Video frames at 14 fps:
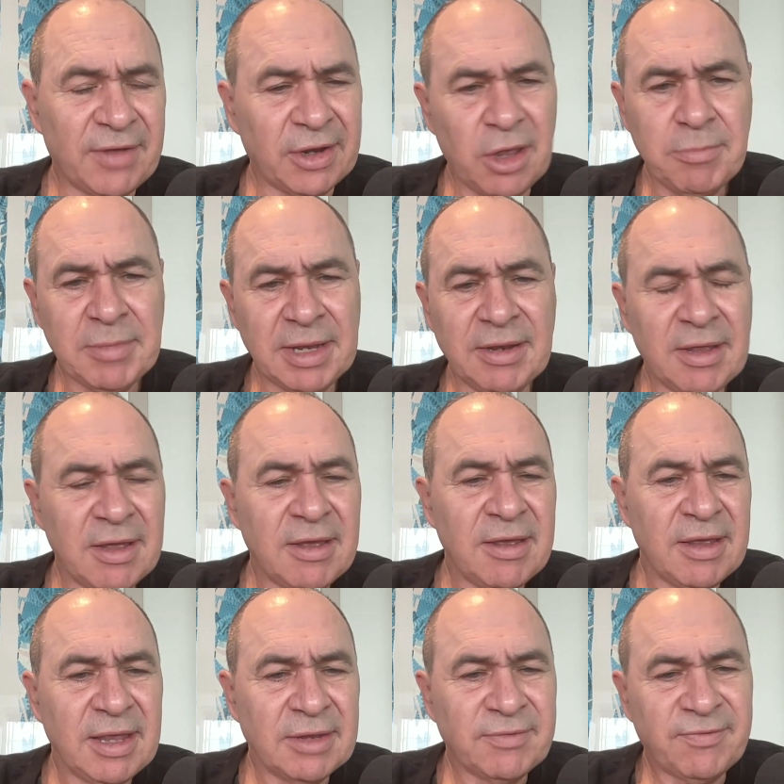I don't mean
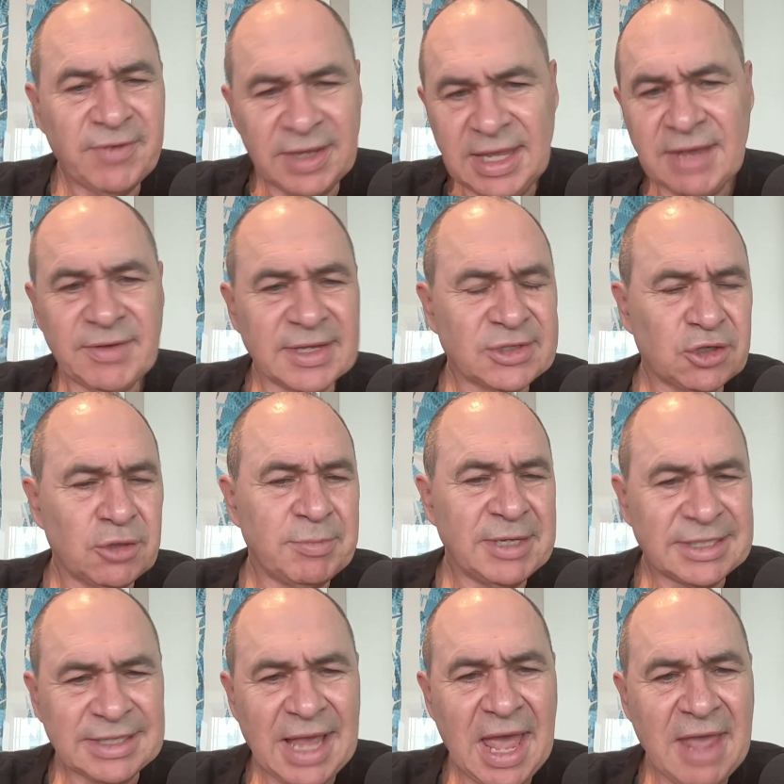forgiveness to be
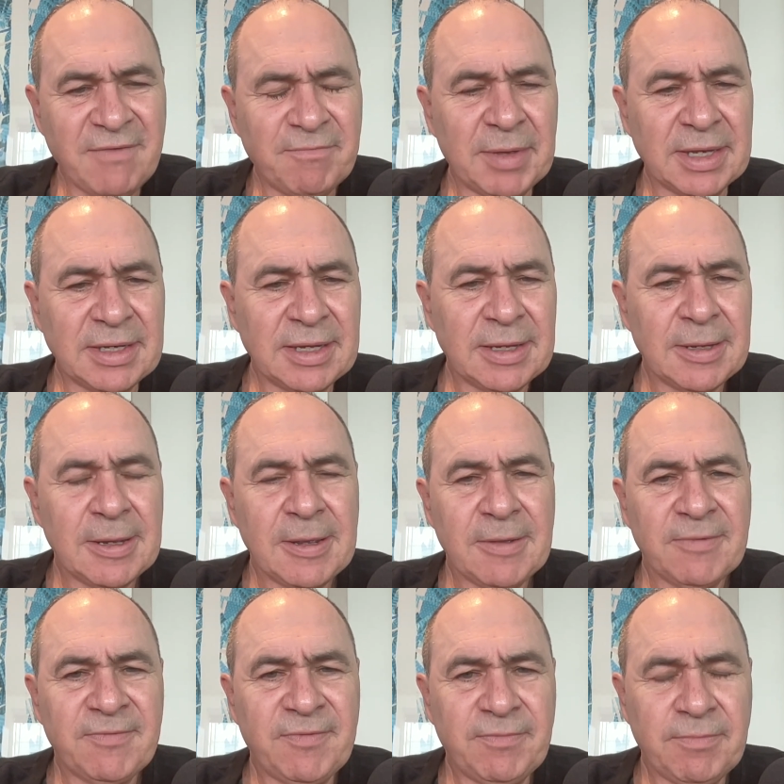saved, but
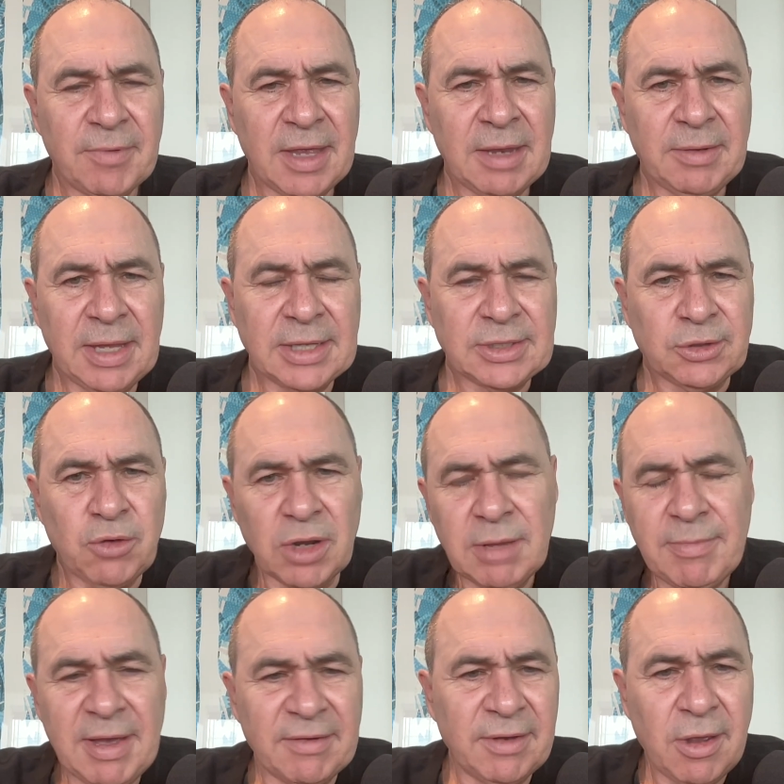it talking
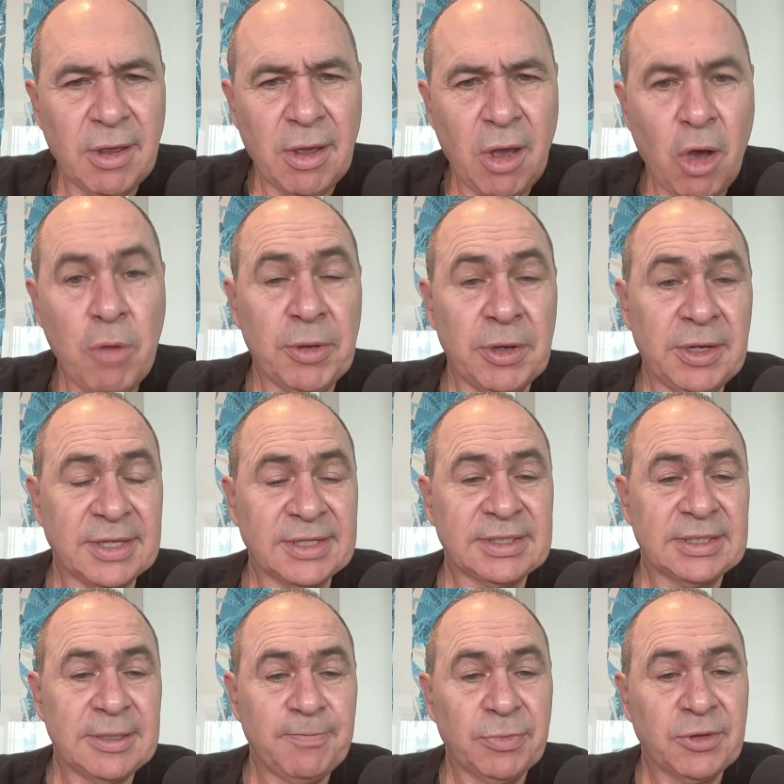about
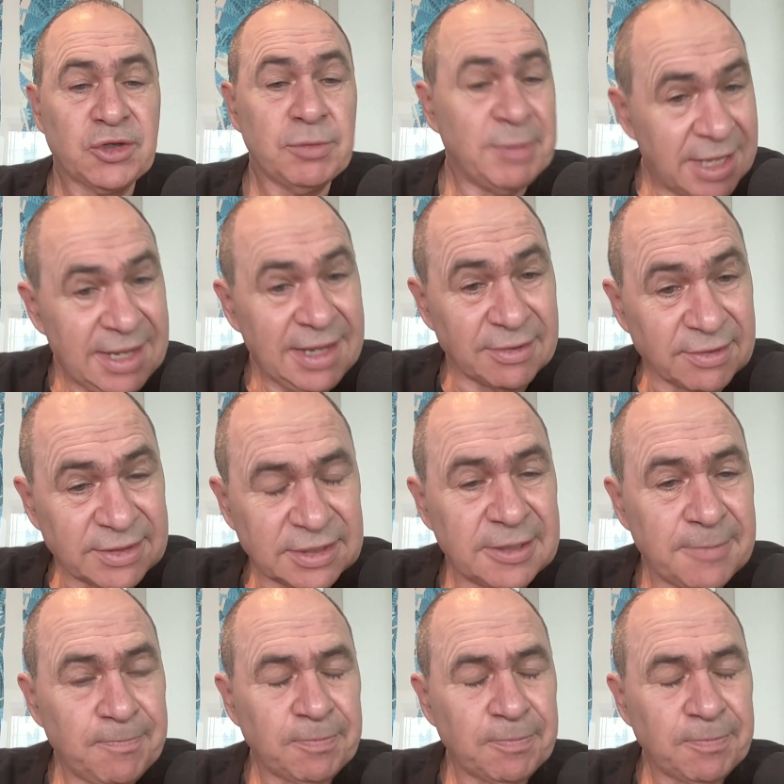openness to be healed